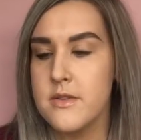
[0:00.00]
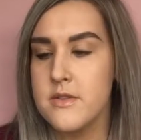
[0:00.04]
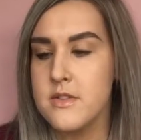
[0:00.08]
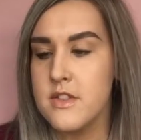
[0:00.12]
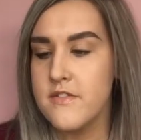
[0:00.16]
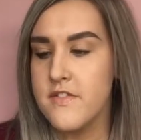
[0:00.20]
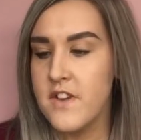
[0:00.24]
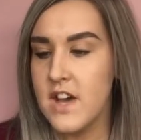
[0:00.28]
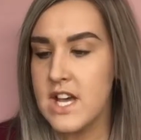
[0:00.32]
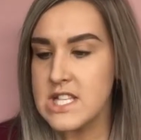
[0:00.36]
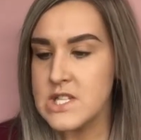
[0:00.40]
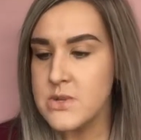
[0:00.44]

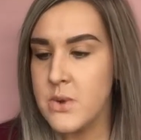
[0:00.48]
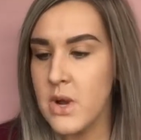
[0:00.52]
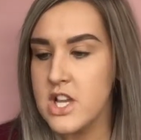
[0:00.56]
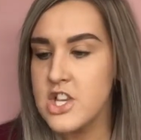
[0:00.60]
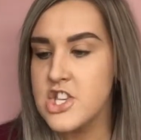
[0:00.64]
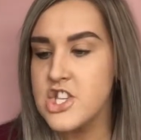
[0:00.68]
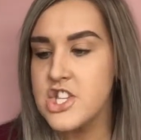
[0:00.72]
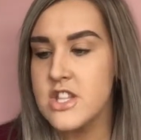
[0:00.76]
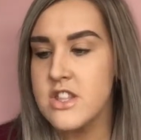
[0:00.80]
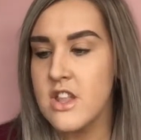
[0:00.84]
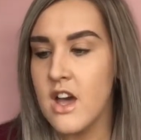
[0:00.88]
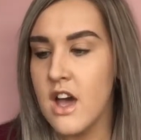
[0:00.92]
The first
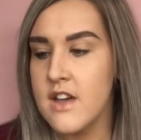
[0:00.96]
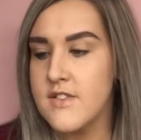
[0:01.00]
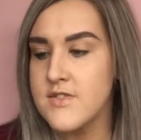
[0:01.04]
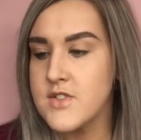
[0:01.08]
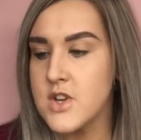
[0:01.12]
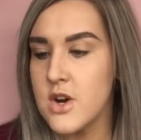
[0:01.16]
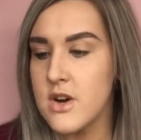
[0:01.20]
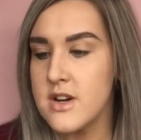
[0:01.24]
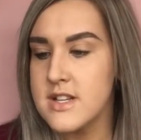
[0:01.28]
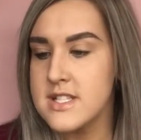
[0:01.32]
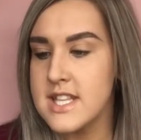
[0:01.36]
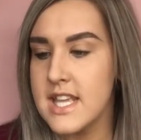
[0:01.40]
question that I've
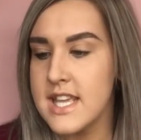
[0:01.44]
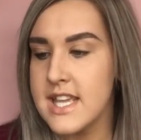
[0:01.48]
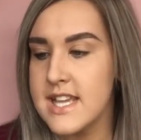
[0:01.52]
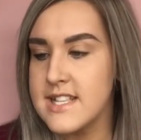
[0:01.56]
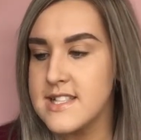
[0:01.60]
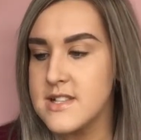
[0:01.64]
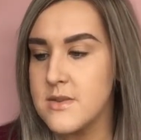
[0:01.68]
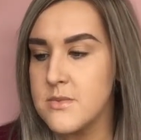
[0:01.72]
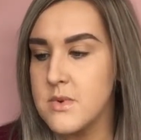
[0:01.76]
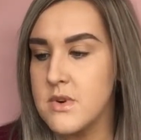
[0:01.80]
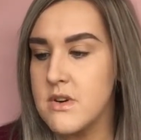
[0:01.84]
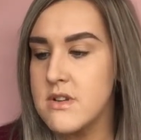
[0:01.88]
got
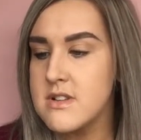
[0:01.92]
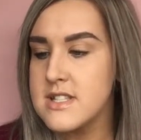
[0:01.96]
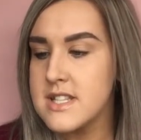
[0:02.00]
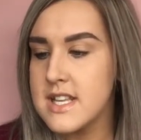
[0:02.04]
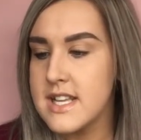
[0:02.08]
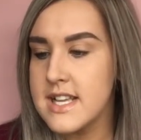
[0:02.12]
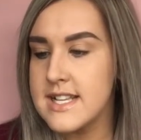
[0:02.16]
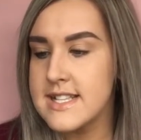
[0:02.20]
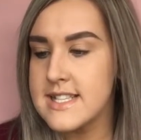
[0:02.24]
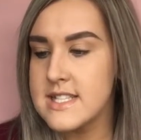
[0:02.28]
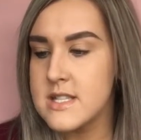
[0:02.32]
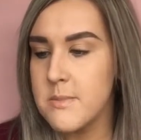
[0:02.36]
is, what
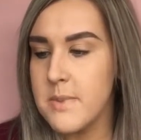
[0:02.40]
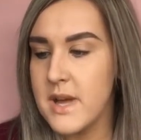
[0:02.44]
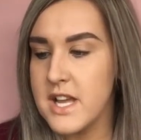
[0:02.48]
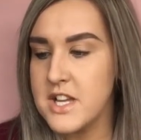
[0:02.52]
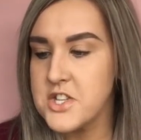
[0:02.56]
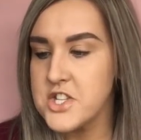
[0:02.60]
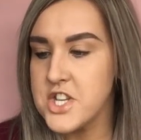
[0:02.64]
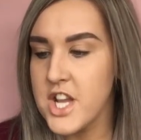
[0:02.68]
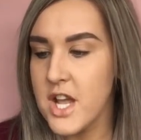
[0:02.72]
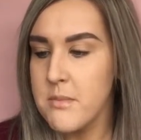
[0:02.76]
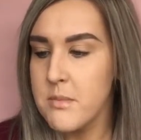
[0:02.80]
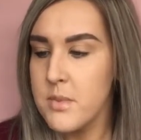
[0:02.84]
is the
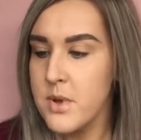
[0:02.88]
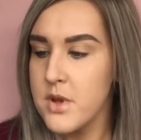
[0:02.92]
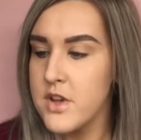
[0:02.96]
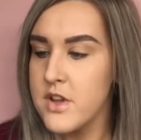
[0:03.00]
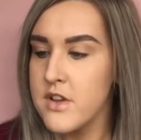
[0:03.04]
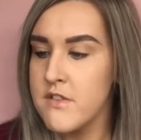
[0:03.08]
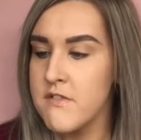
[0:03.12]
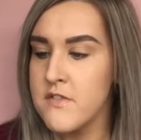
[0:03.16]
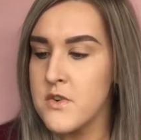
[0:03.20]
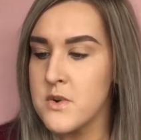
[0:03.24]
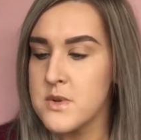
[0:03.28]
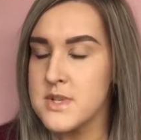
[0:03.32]
best
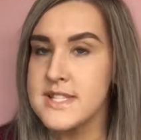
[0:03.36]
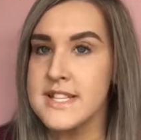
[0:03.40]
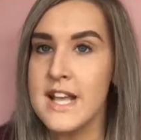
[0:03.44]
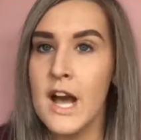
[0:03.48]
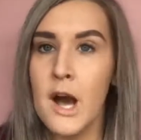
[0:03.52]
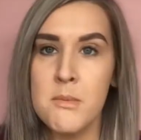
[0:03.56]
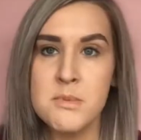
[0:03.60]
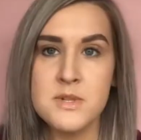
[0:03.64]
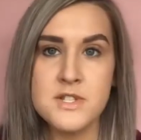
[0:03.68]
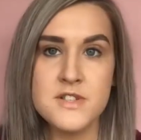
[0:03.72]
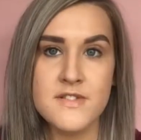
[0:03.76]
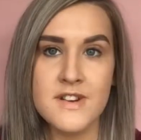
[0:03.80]
shampoo for
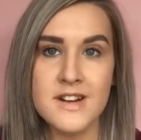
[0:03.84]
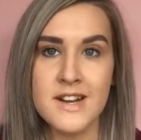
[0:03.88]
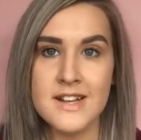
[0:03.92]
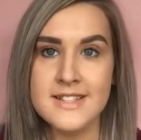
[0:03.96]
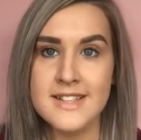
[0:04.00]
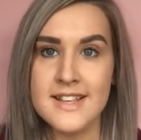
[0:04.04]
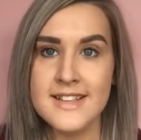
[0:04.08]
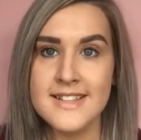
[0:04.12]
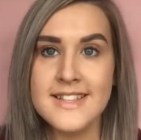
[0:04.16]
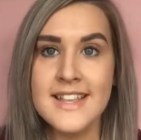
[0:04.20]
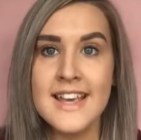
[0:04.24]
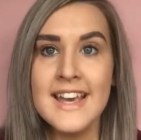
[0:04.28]
scalp
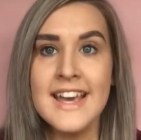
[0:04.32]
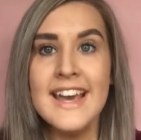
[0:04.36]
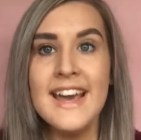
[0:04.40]
psoriasis?